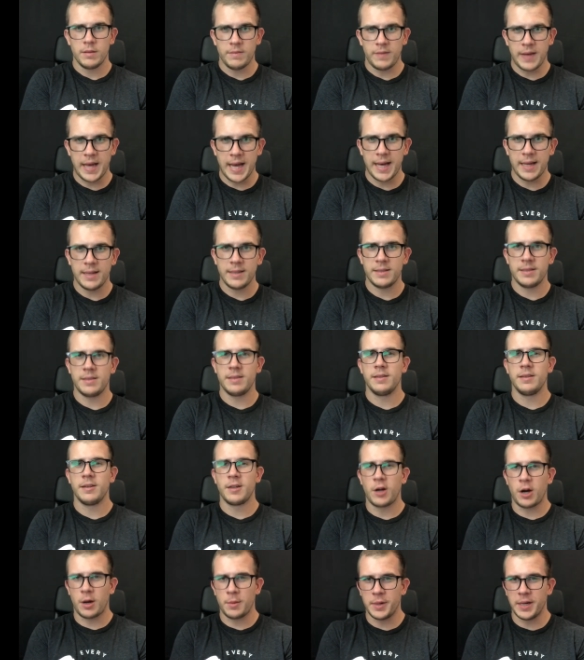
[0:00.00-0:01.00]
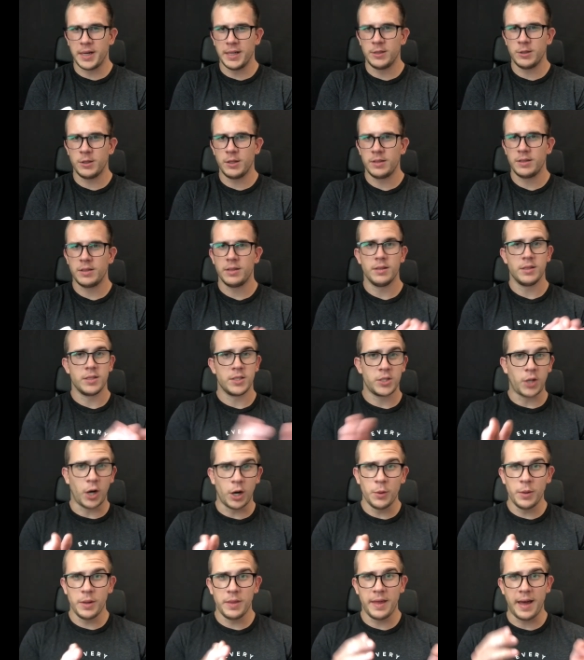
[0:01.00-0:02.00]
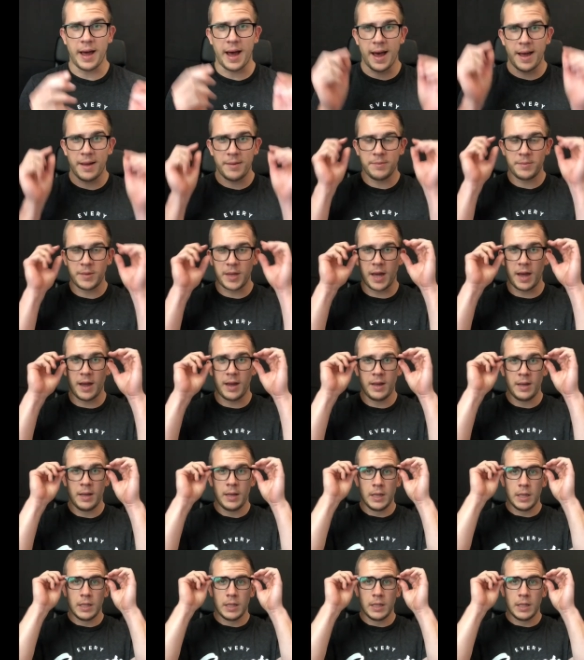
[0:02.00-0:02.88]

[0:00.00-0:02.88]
fats, carbohydrates. Start with that, okay?